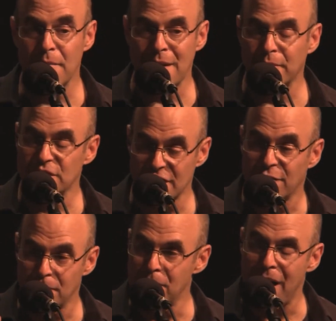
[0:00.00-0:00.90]
members
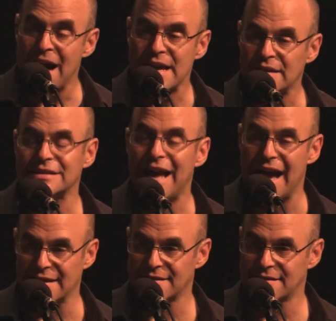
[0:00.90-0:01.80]
of my
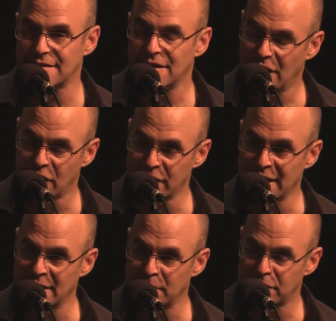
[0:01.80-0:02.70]
class are
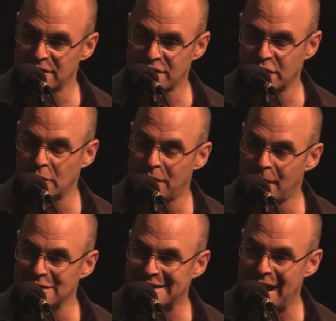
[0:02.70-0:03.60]
in President
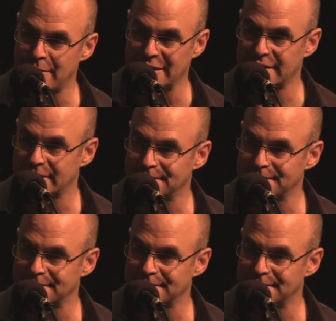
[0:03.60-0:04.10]
Obama's cabinet,